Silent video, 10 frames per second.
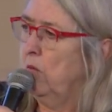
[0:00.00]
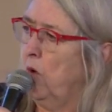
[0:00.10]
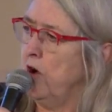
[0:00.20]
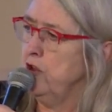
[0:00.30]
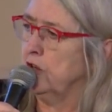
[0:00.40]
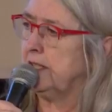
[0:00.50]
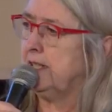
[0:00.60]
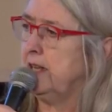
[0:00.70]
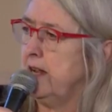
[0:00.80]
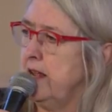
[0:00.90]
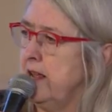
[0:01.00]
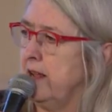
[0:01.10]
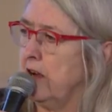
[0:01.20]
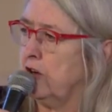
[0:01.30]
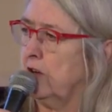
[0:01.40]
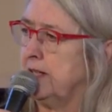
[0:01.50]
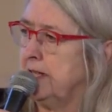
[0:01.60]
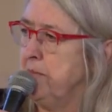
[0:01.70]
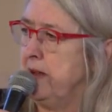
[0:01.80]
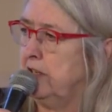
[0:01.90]
what you're seeing across
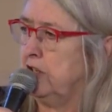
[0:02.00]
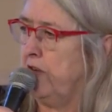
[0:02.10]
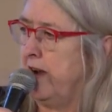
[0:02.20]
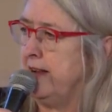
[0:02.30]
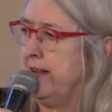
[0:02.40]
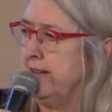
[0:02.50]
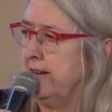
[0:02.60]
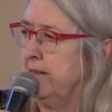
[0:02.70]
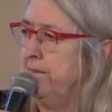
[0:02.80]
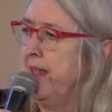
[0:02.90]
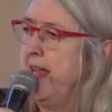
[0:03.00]
the Mediterranean